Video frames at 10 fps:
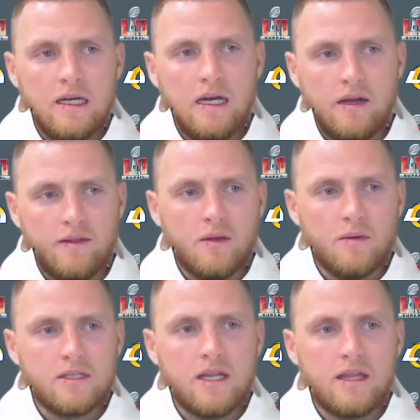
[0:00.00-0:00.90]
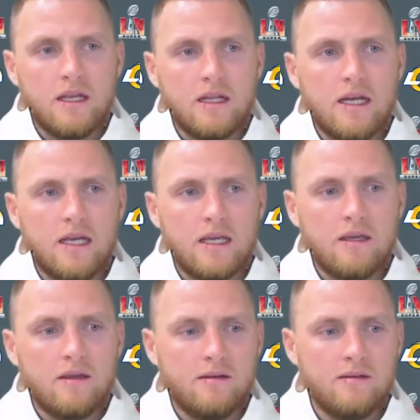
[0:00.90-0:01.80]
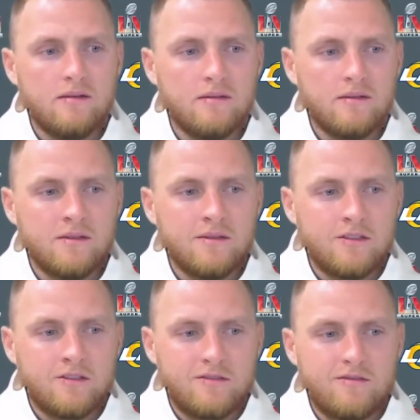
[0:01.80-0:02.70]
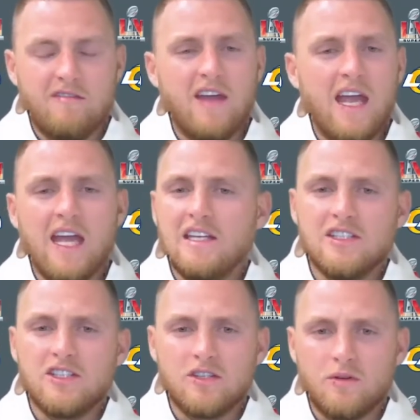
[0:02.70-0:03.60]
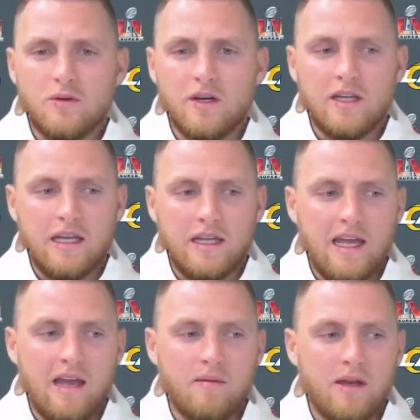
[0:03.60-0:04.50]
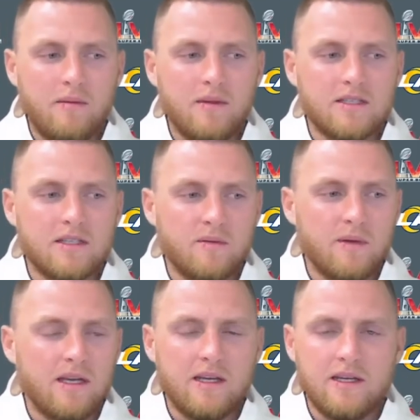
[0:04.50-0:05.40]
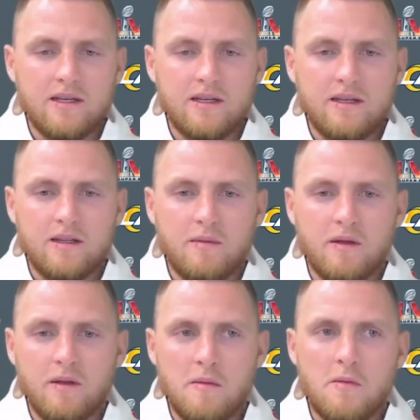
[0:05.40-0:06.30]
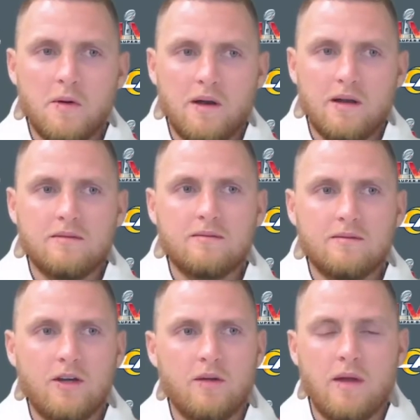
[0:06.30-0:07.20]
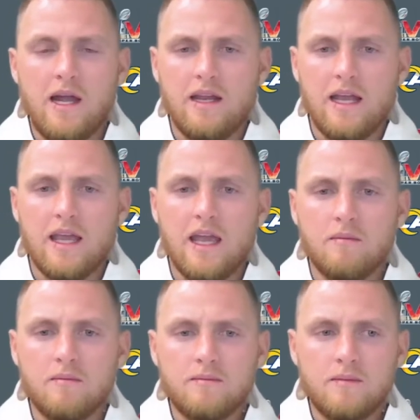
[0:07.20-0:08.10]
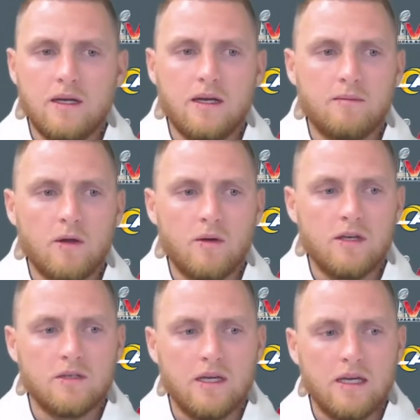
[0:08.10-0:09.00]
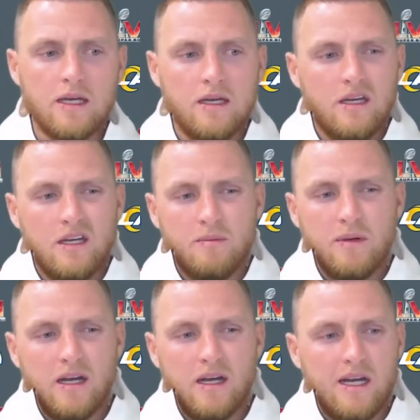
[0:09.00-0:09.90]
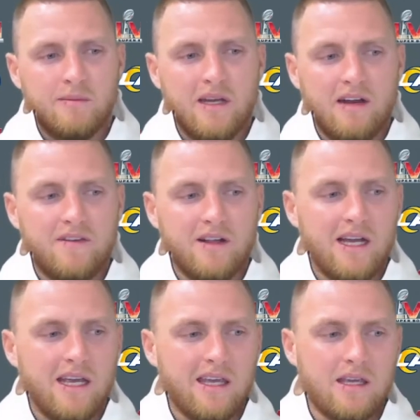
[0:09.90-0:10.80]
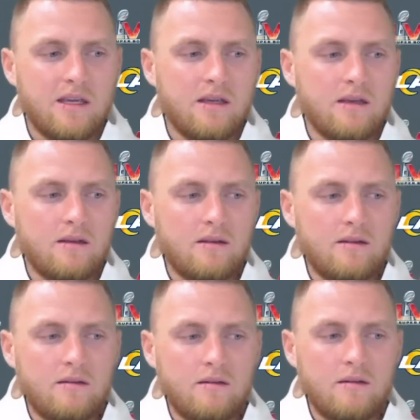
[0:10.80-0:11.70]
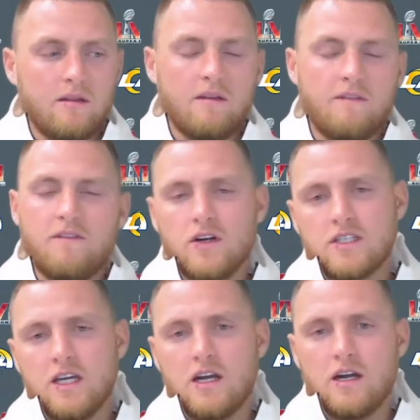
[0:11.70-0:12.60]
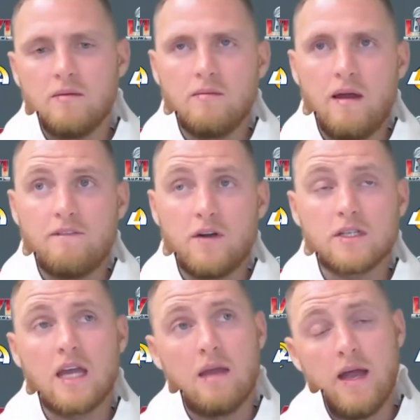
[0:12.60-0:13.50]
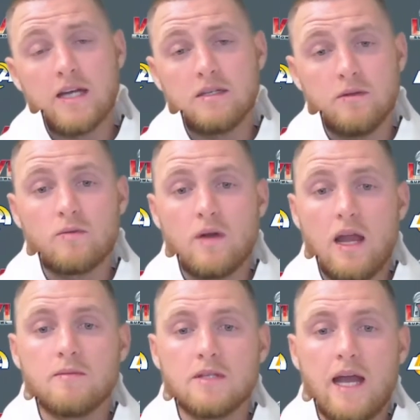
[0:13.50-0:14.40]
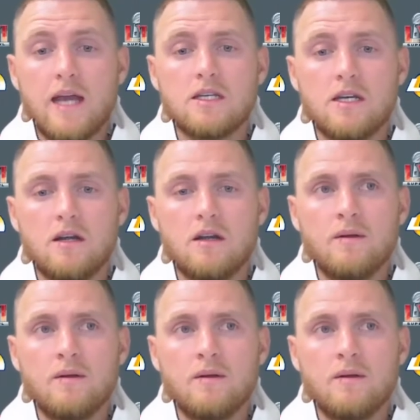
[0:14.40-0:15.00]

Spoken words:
don't think it was anything like revenge or anything like that. But I mean, there's a little bit more on your mind that game going into it. But I mean, I feel like the first year, my first game actually with the Rams last year,